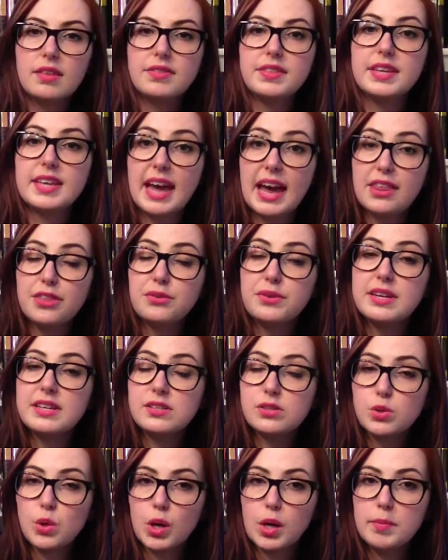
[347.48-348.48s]
The Gathering
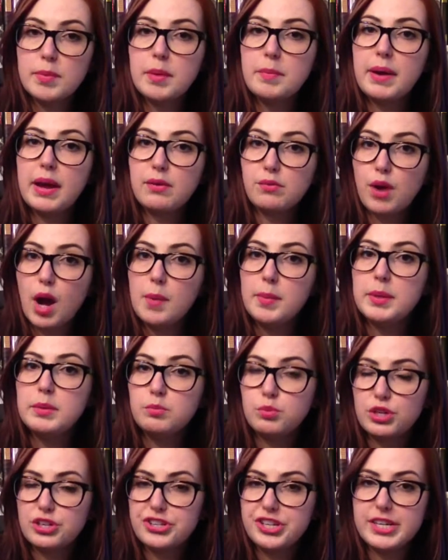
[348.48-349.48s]
Storm by Robin
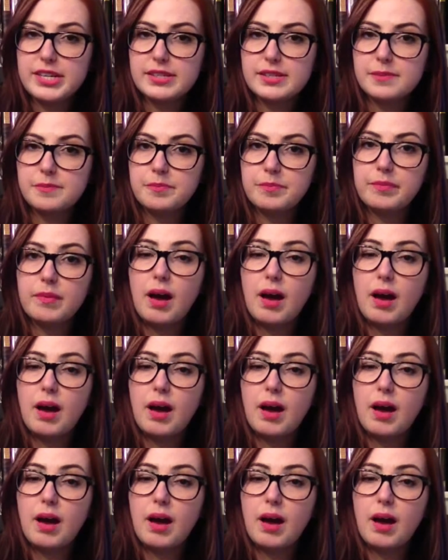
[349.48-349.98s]
Bridges.